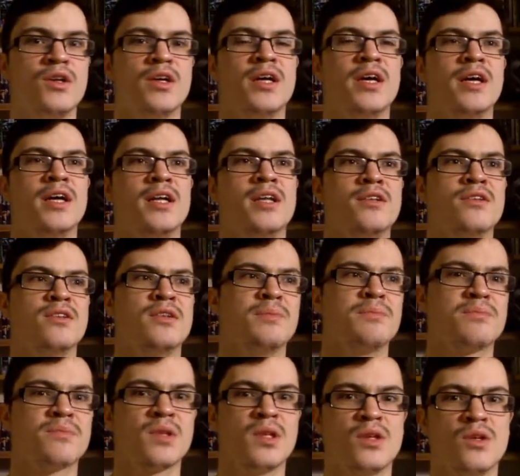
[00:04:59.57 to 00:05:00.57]
and
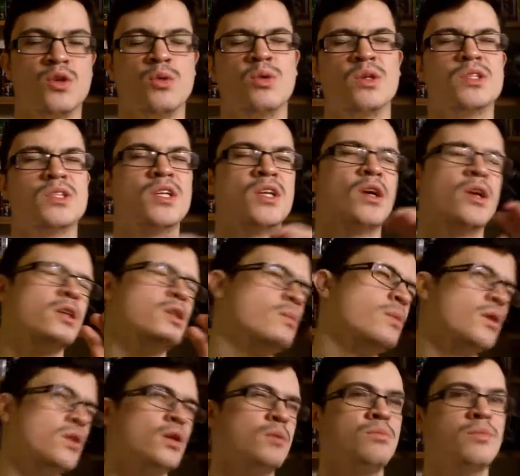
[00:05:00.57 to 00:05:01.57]
you will see a little
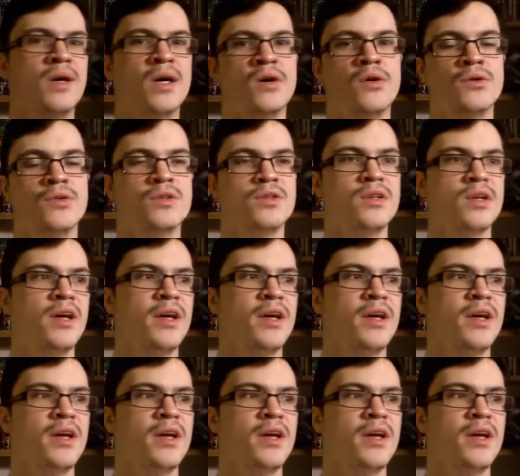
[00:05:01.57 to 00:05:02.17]
bit about